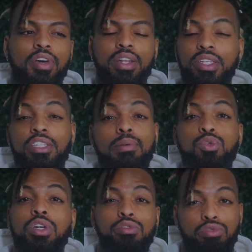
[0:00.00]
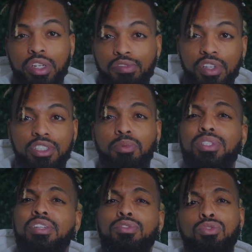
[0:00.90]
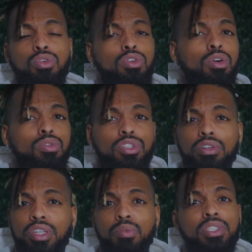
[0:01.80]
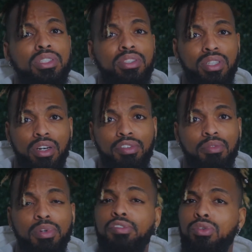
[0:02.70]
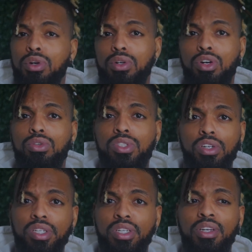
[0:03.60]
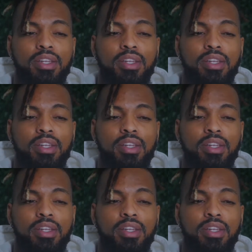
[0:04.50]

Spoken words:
anytime you get rid of it, especially if you go cold turkey, which is tough, but if you go cold turkey,